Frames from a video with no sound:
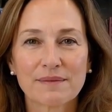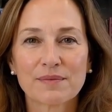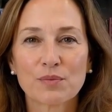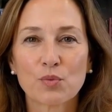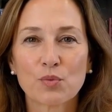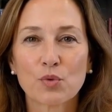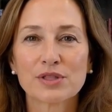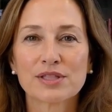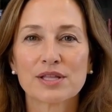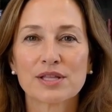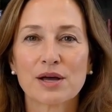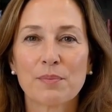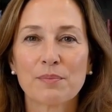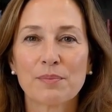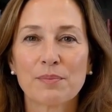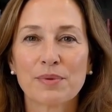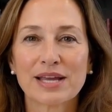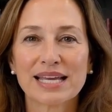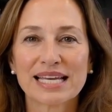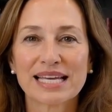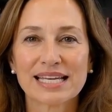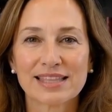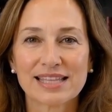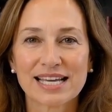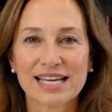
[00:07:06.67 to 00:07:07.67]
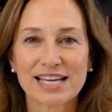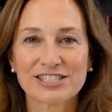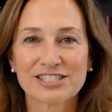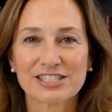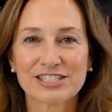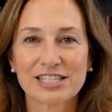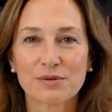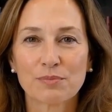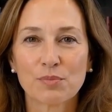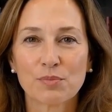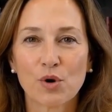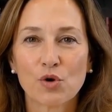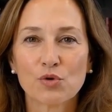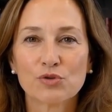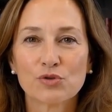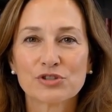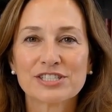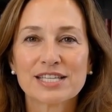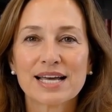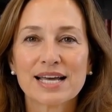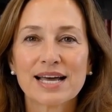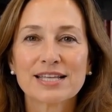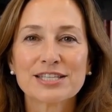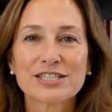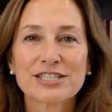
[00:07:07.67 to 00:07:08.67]
with complete nesting bowl
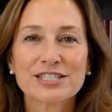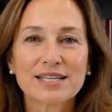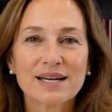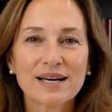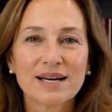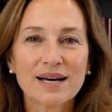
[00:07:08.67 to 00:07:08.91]
sets